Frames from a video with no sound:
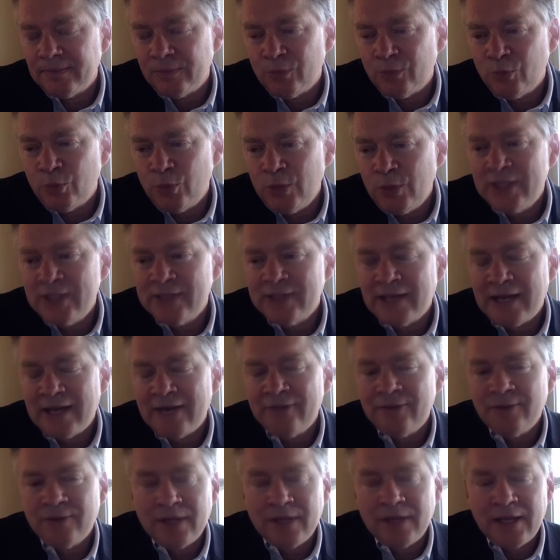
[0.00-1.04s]
weeks
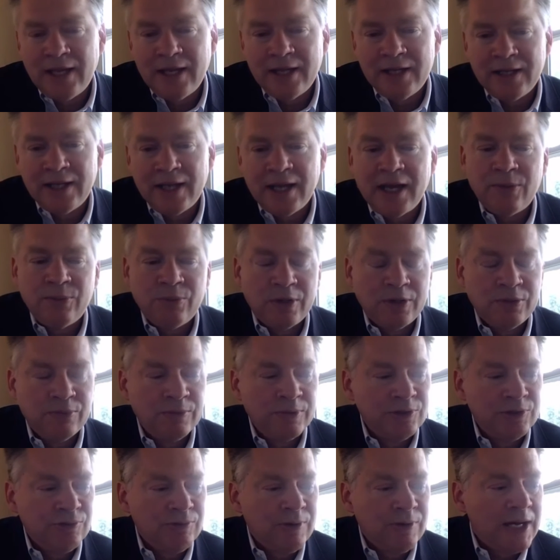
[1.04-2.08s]
after they had not run a
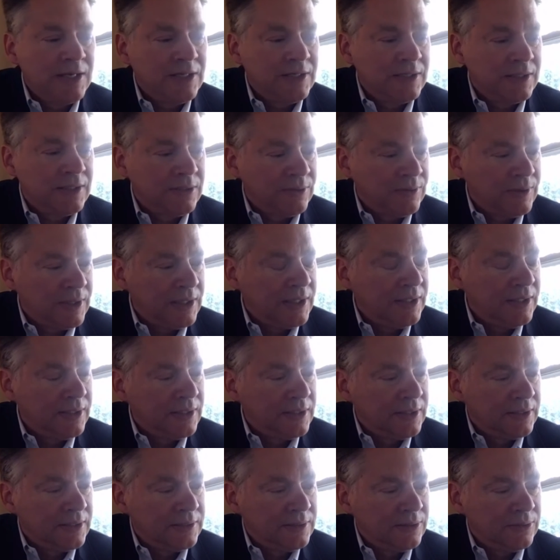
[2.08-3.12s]
retraction or
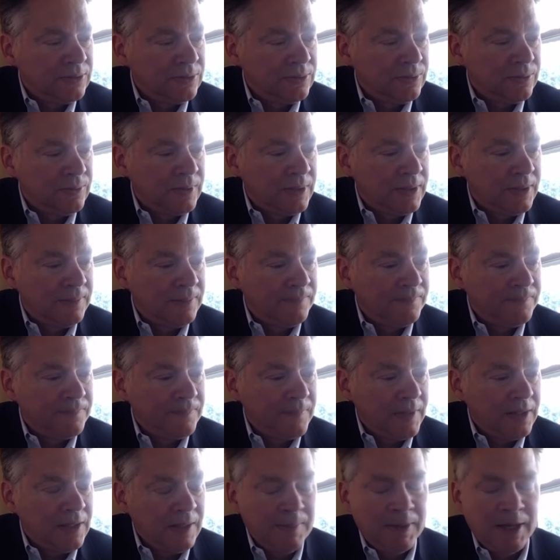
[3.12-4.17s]
anything to.
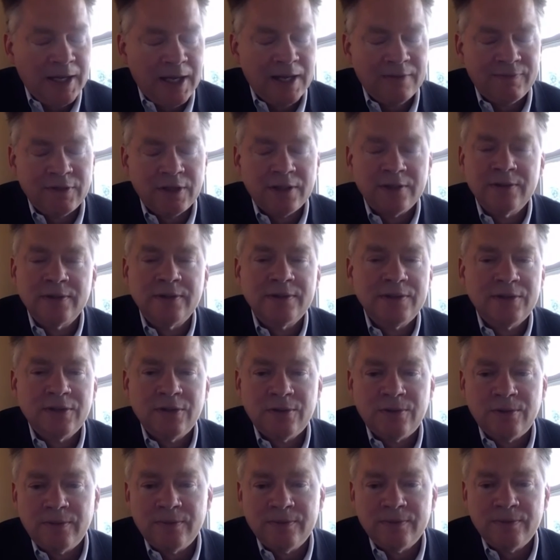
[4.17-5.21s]
They may have done
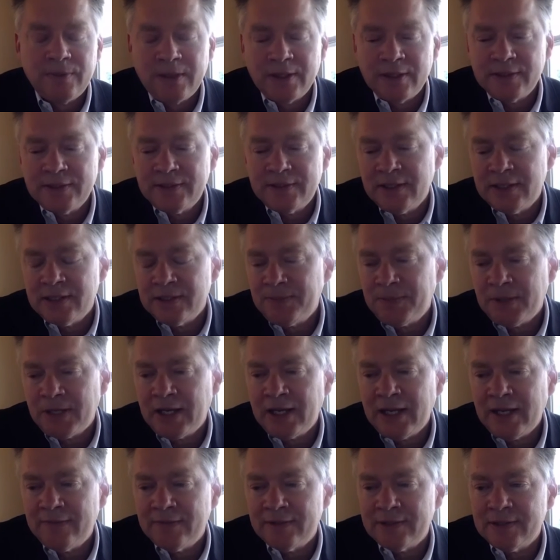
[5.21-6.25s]
so since, but I
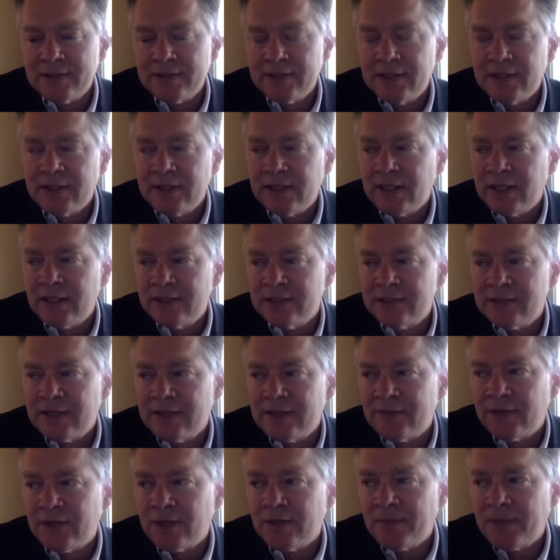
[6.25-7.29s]
haven't seen. I just
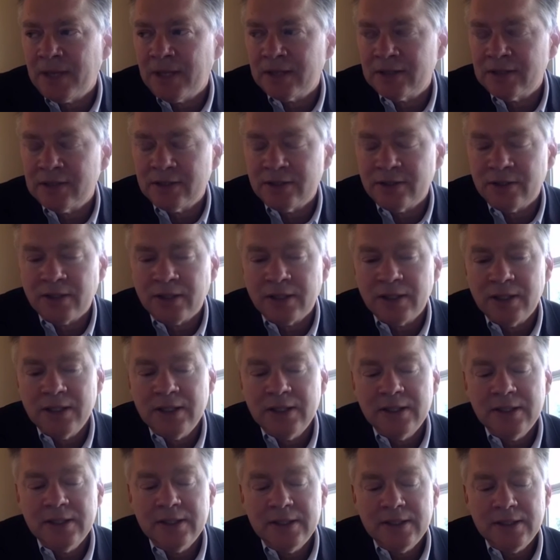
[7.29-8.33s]
haven't gone back to look.
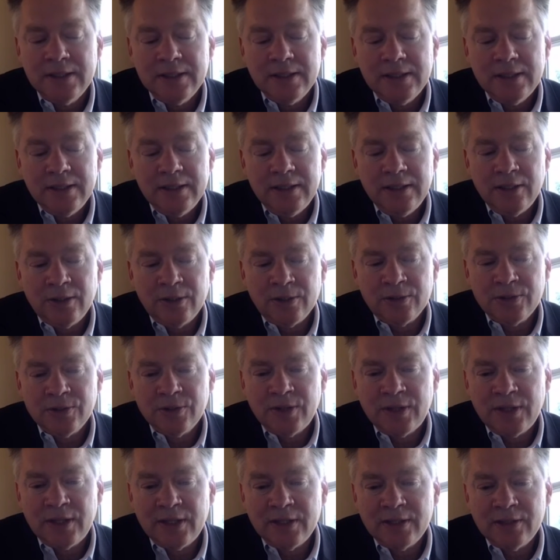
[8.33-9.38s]

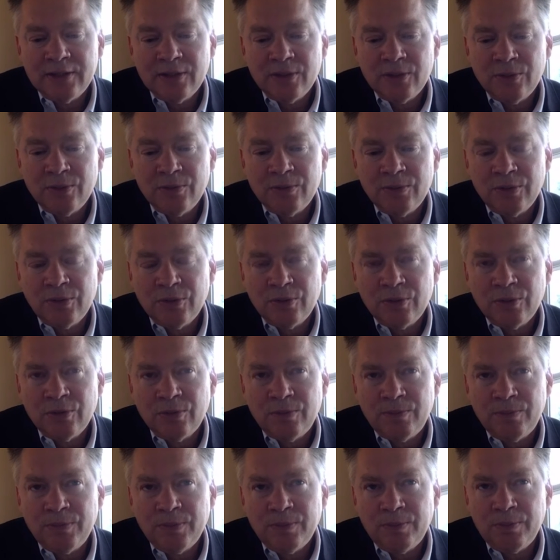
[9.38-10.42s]
So
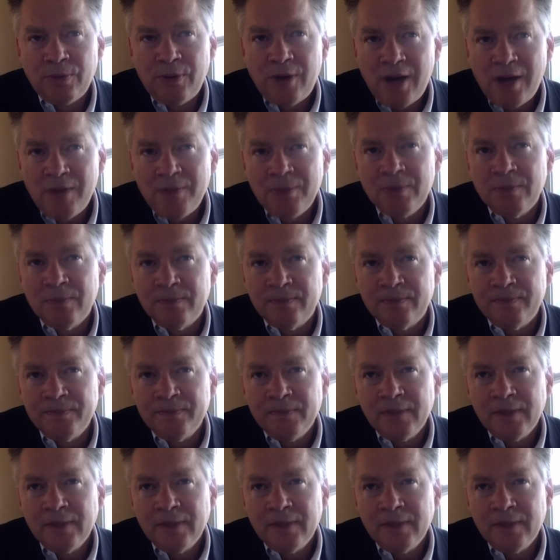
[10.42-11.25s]
the problem,